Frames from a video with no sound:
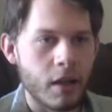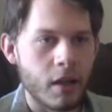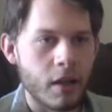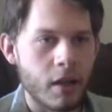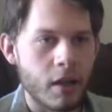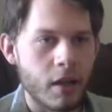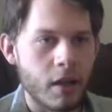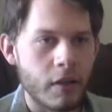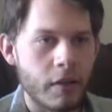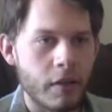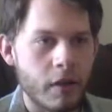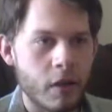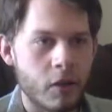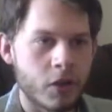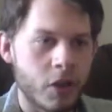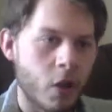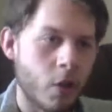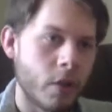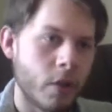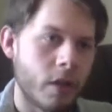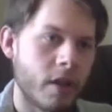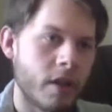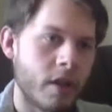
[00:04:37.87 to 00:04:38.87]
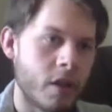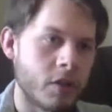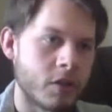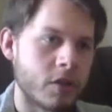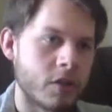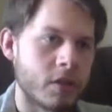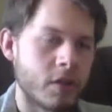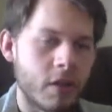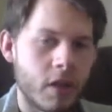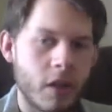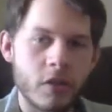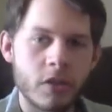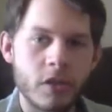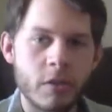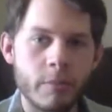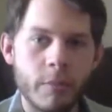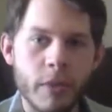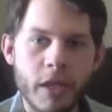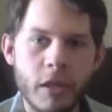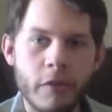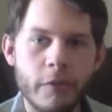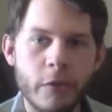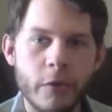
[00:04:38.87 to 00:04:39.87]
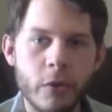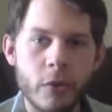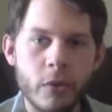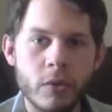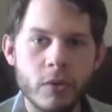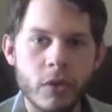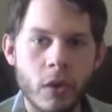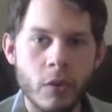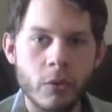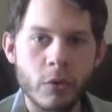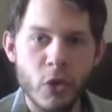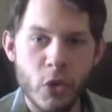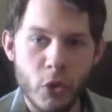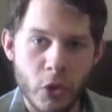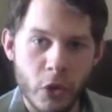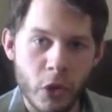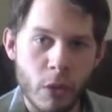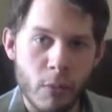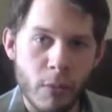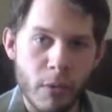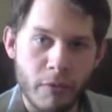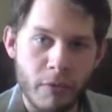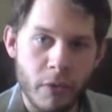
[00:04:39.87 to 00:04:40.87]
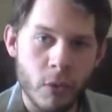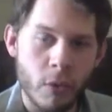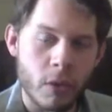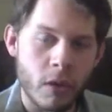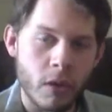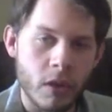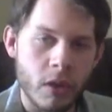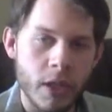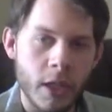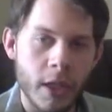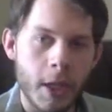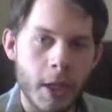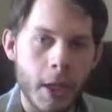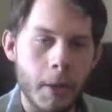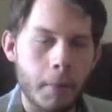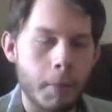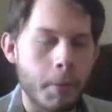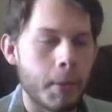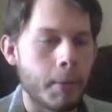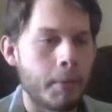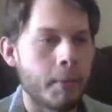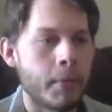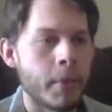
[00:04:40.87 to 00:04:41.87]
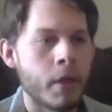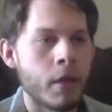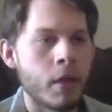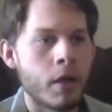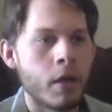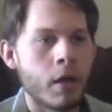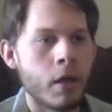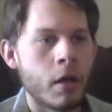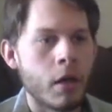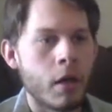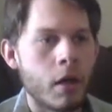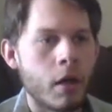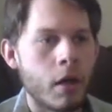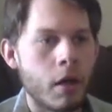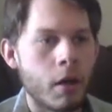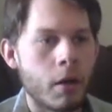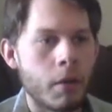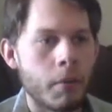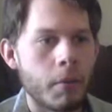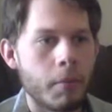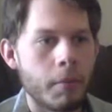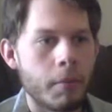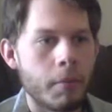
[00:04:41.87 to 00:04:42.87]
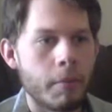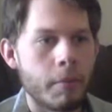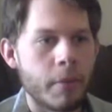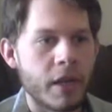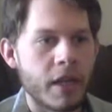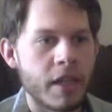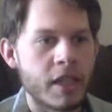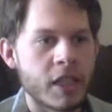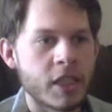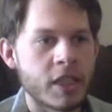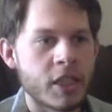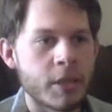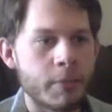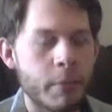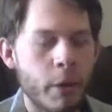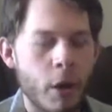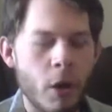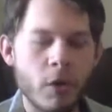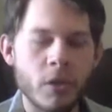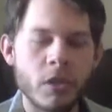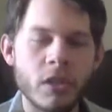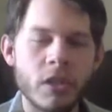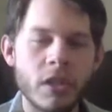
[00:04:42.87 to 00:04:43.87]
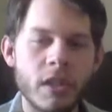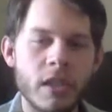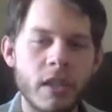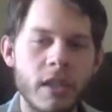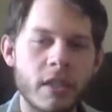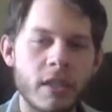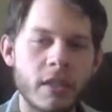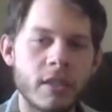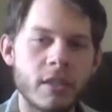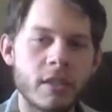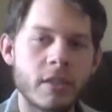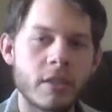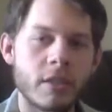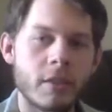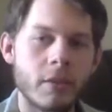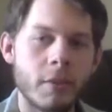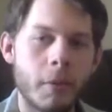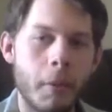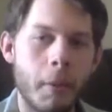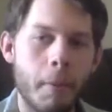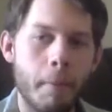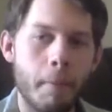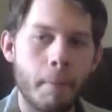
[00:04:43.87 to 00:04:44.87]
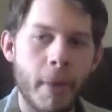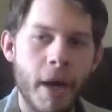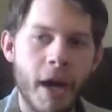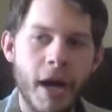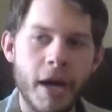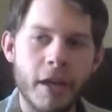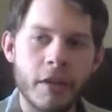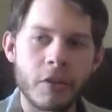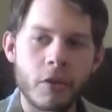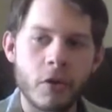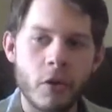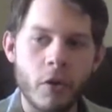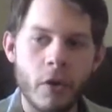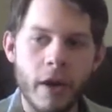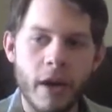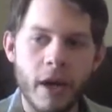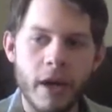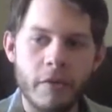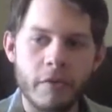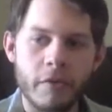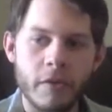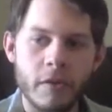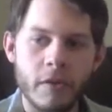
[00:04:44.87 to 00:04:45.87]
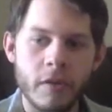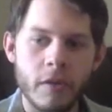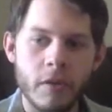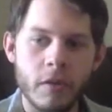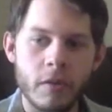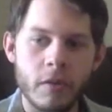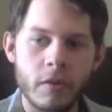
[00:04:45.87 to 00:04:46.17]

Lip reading: There's some interviews on YouTube if you want to look it up. But it's supposedly this Minecraft.